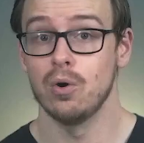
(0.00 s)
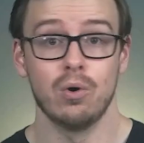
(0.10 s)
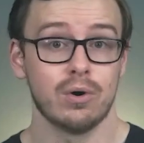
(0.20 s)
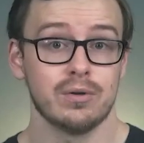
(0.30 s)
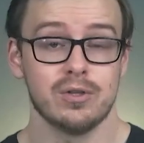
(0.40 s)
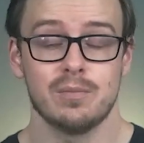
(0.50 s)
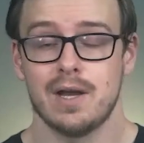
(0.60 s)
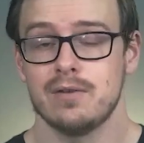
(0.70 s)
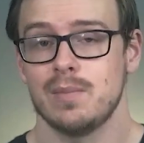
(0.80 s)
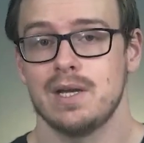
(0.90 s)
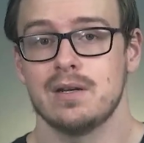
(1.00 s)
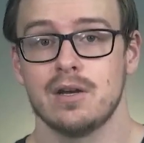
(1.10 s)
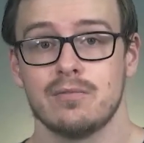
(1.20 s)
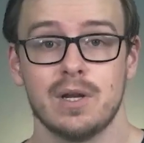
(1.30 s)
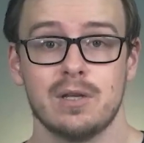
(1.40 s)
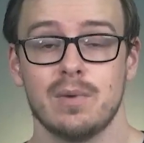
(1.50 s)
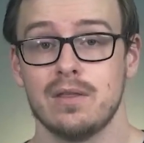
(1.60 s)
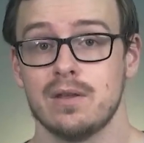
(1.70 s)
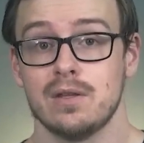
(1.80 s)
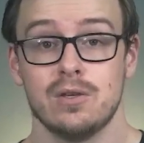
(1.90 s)
or you might have made enough money by
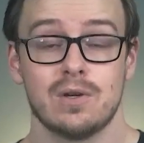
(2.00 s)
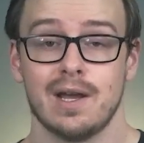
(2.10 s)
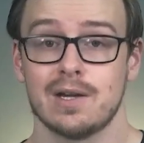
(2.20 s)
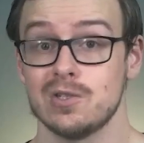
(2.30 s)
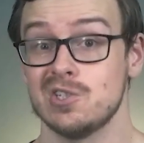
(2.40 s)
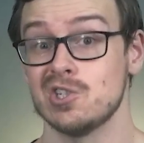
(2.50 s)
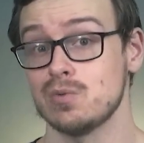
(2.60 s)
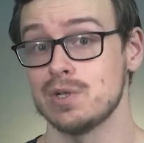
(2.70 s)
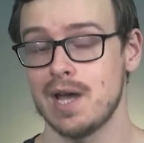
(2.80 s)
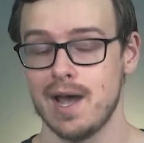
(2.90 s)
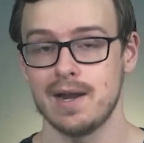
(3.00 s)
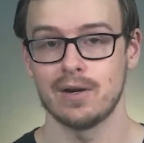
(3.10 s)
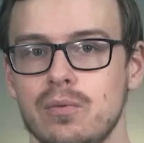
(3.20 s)
then that you could actually just retire.